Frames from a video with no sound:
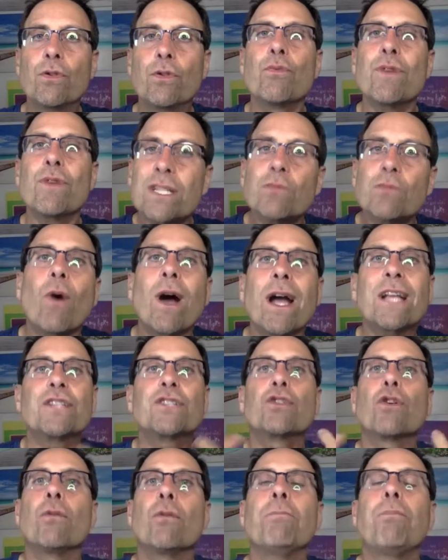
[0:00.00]
reason why it's
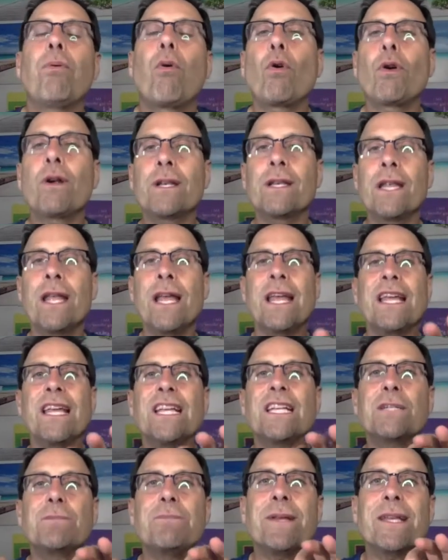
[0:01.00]
so important
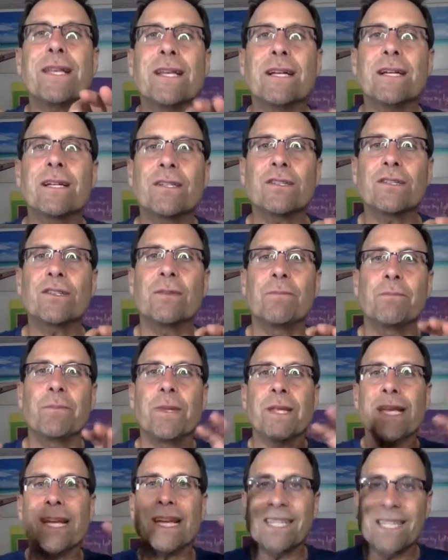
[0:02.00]
is because
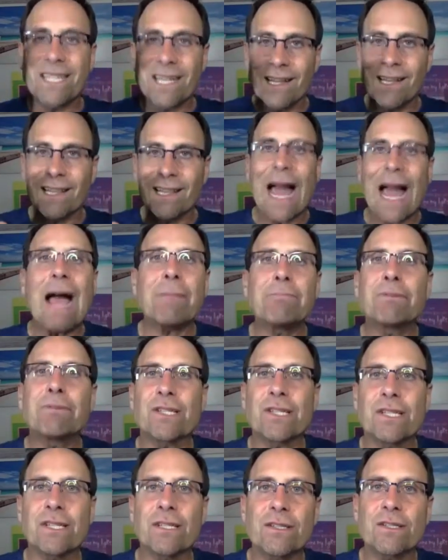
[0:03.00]
it
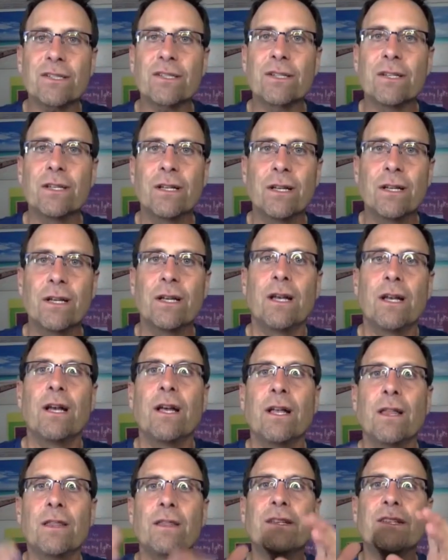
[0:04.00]
collapses
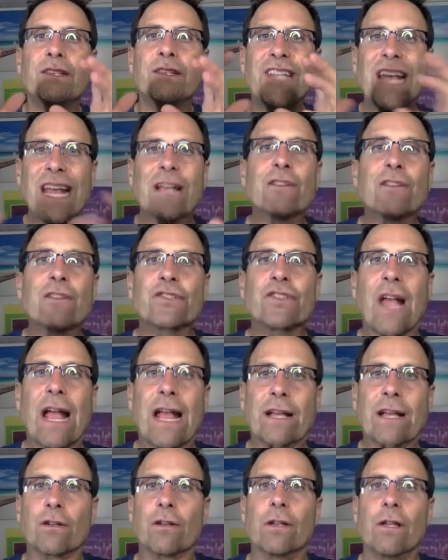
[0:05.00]
the sales
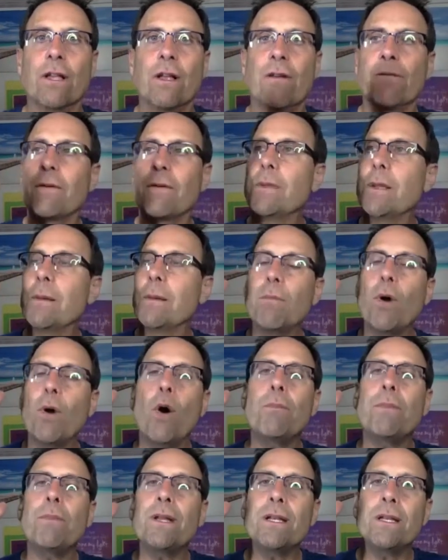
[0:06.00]
cycle from the
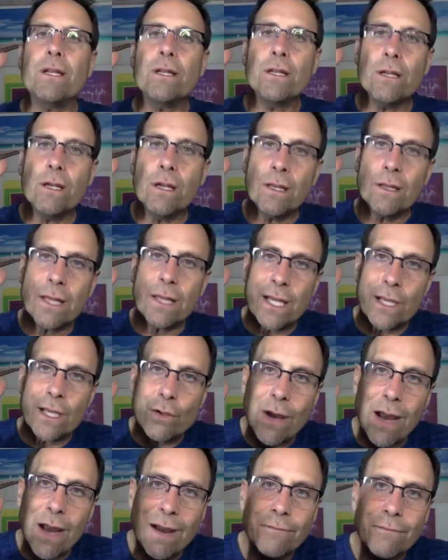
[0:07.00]
moment that you
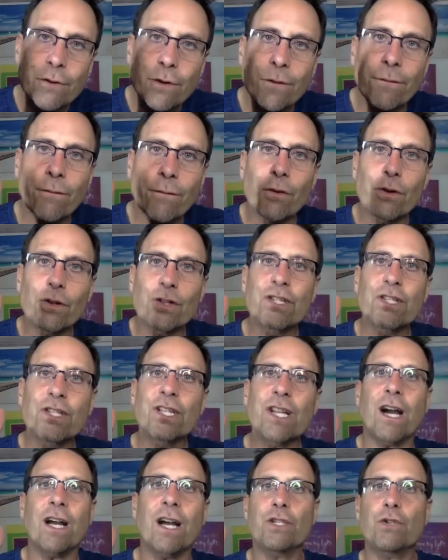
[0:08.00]
have your first
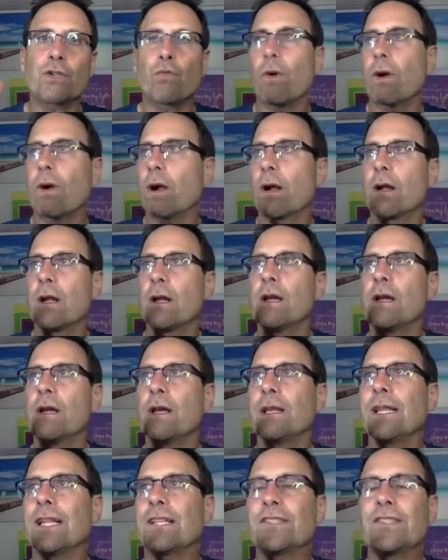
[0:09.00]
touch where,
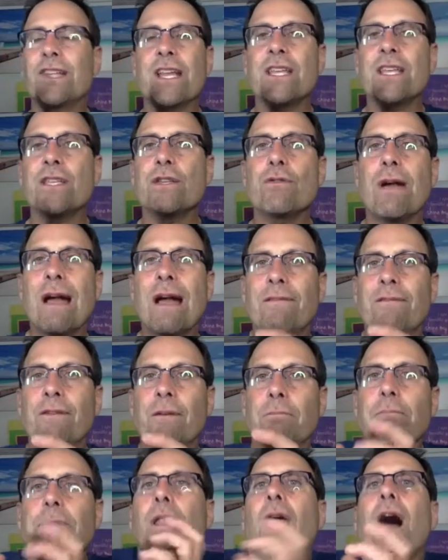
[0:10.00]
let's say you have
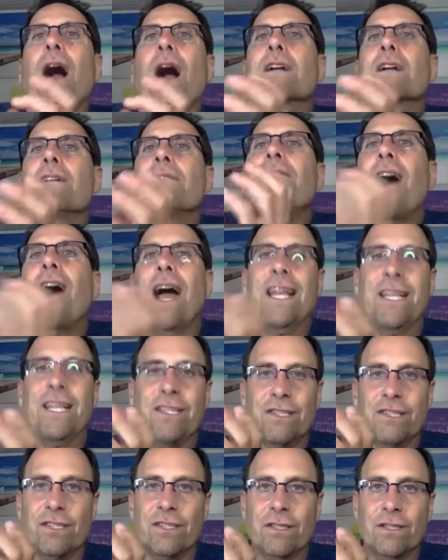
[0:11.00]
a block of
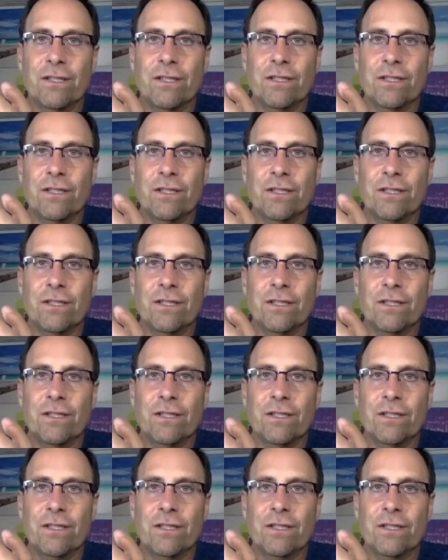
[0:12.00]
ice,